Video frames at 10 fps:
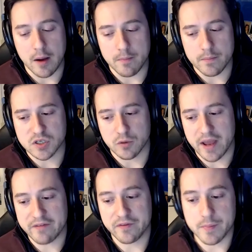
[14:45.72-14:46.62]
So
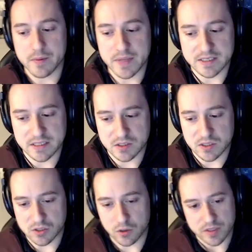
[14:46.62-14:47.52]
my flipping business
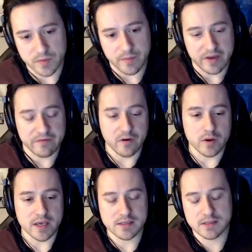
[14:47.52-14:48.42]
has always been my
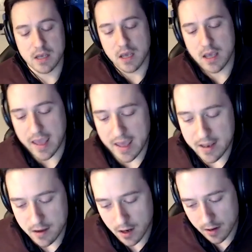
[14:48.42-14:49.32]
focus.
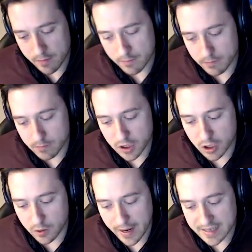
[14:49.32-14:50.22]
And,
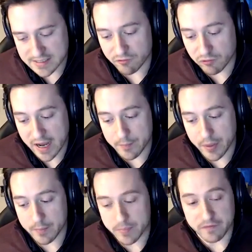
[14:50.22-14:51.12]
as I ramp
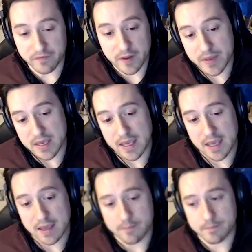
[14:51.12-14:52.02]
up the flipping
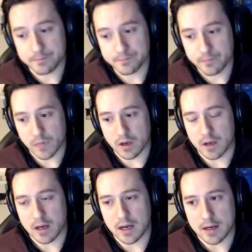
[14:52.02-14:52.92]
game,
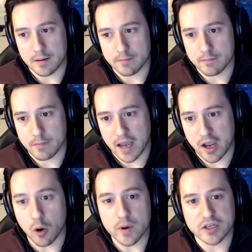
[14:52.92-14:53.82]
I
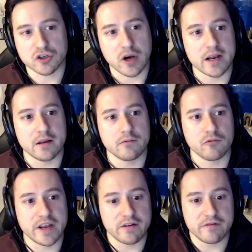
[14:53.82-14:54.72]
always try to
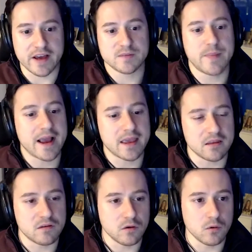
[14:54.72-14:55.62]
reinvest back
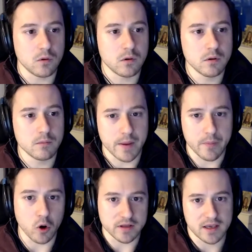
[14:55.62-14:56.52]
into my
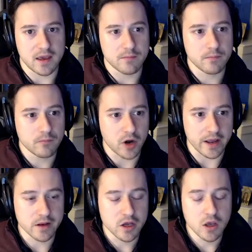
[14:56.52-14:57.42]
holding game.
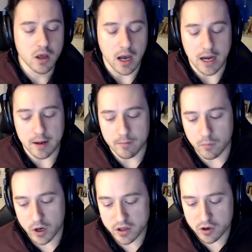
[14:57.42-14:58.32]
Right.
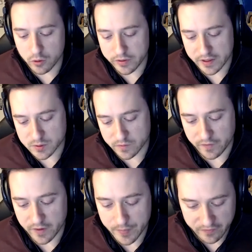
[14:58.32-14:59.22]
One of the cool things with
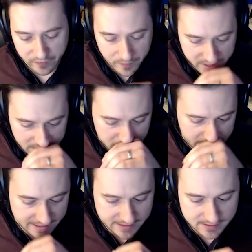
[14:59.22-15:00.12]
flipping for me
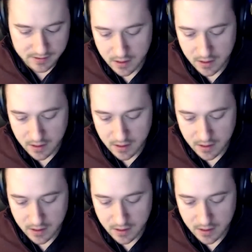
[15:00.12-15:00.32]
is,